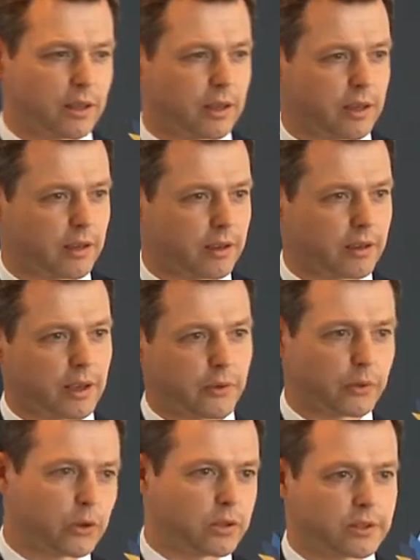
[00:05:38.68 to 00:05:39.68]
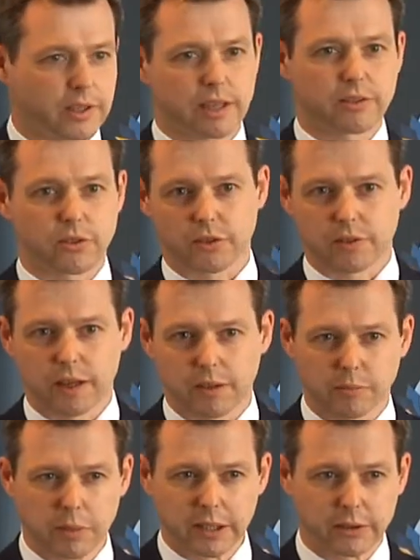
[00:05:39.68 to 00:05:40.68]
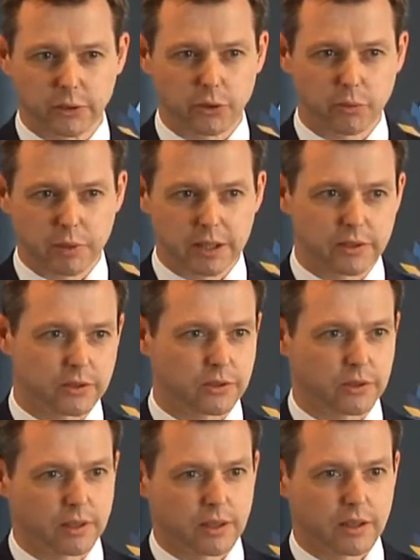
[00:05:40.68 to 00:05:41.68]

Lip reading: have a consensus that military means